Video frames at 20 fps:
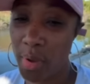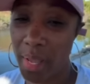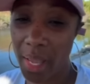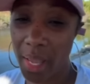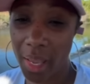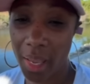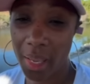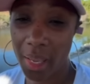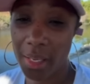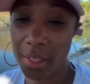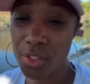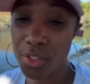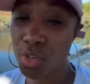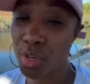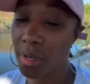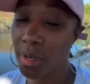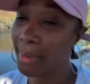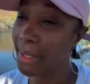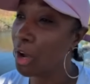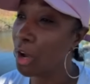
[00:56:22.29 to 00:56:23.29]
Okay, it's
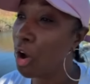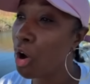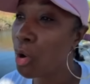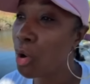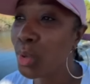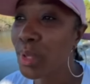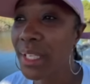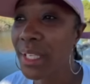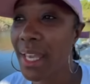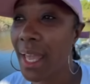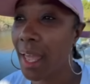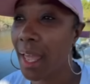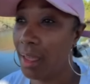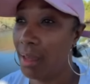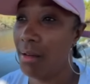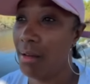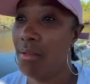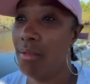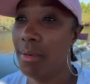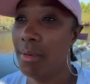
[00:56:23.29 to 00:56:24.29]
gonna be holy
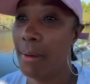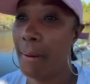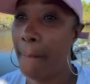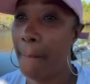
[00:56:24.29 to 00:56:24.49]
hell.